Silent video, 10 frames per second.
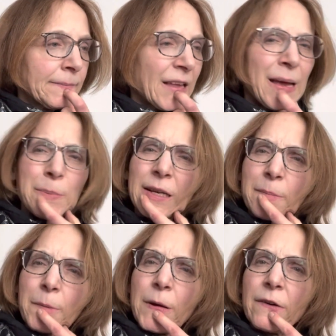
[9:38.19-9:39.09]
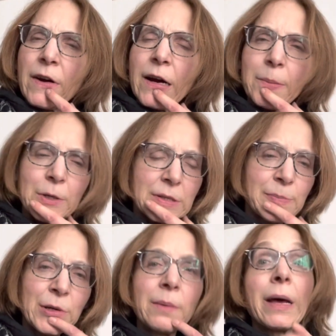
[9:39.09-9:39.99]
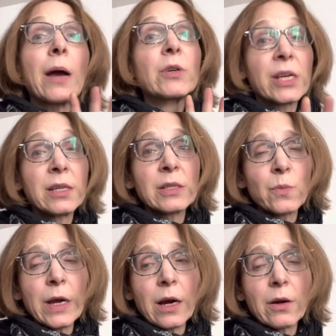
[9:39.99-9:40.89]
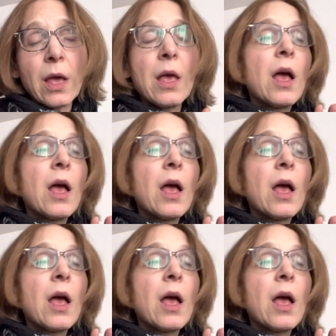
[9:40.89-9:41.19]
I picked up a pair of Ariat boots and put them back, which I know is weird,